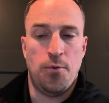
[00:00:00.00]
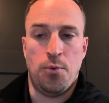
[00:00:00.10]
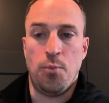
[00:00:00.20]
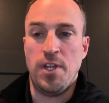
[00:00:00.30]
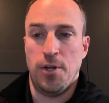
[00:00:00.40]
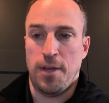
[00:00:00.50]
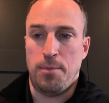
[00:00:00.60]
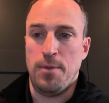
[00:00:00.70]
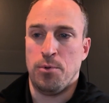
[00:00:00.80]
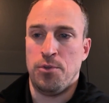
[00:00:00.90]
When we look at
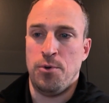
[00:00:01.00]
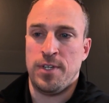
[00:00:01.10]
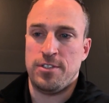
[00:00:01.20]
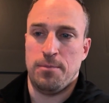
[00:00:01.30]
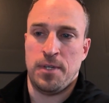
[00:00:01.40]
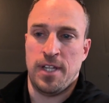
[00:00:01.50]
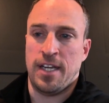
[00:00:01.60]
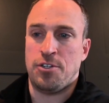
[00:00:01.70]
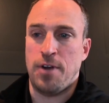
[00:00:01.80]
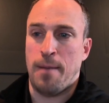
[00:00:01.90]
people doing something
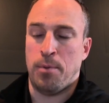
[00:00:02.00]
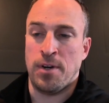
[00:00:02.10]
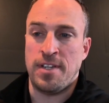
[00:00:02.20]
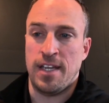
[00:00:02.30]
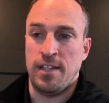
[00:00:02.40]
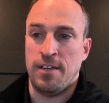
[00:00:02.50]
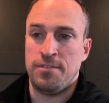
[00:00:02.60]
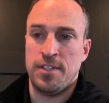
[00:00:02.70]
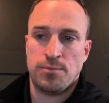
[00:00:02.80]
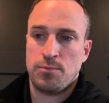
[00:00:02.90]
like a trap bar
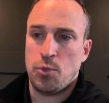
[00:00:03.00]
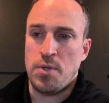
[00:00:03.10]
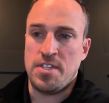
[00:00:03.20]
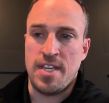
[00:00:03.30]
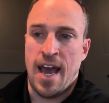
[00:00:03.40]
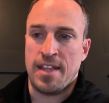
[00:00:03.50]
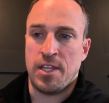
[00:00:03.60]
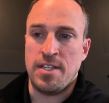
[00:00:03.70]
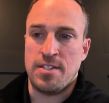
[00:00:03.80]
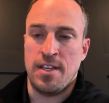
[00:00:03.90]
deadlift, we see
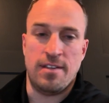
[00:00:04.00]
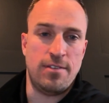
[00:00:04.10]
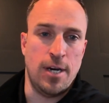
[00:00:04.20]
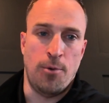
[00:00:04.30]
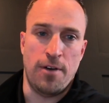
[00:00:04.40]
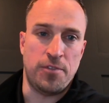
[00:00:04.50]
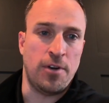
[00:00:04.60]
athletes that come off the